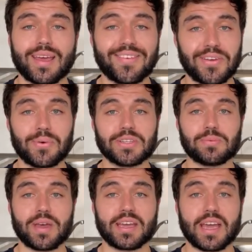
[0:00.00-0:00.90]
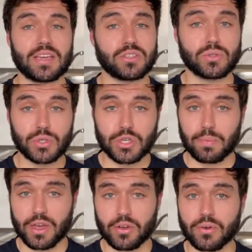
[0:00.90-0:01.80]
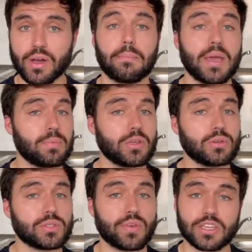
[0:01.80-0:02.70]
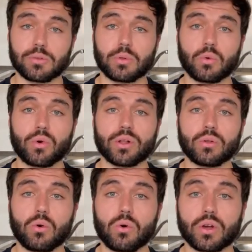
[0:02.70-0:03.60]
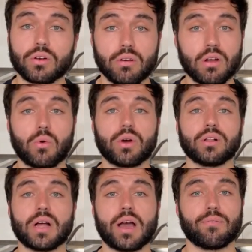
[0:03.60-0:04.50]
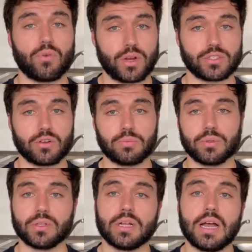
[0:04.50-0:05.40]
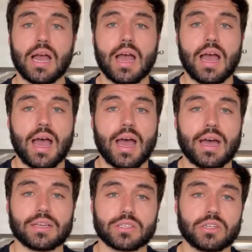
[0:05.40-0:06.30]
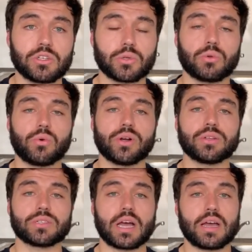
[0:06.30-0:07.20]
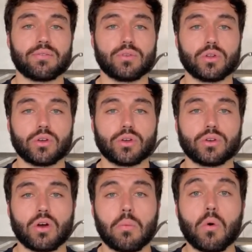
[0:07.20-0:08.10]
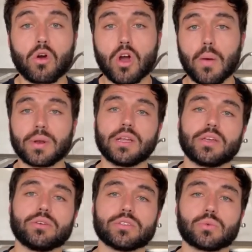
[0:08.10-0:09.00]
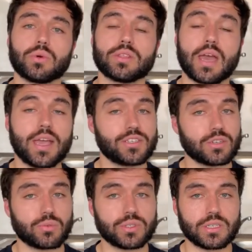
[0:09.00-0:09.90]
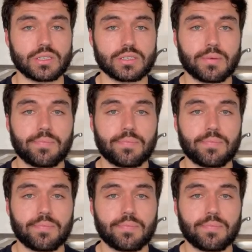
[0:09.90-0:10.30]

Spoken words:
If you want to make a sushi mayo, maybe use vegetable oil or canola oil, for example, as neutral oils I have learned are more commonly used with Asian cuisines.